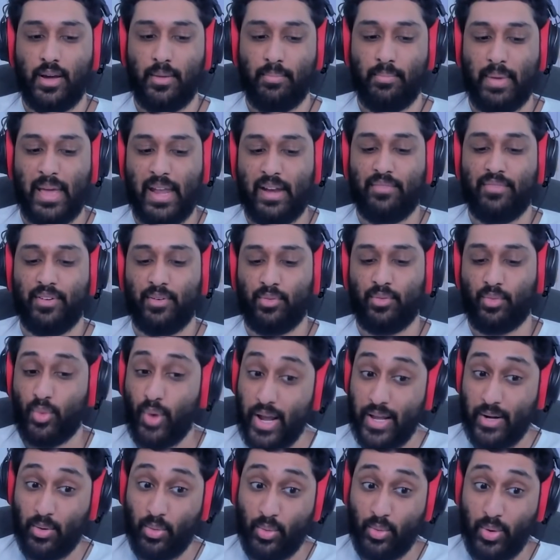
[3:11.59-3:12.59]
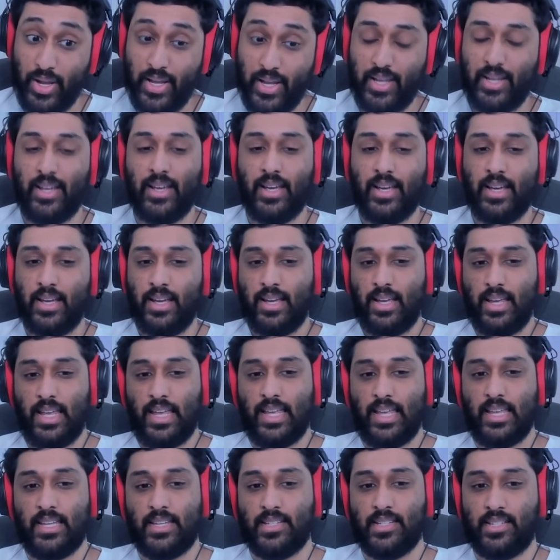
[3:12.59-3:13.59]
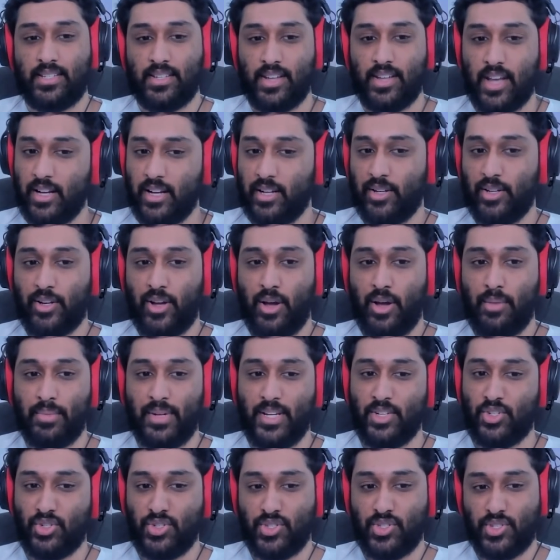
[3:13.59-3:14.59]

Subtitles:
benefit right away, is not a good combination.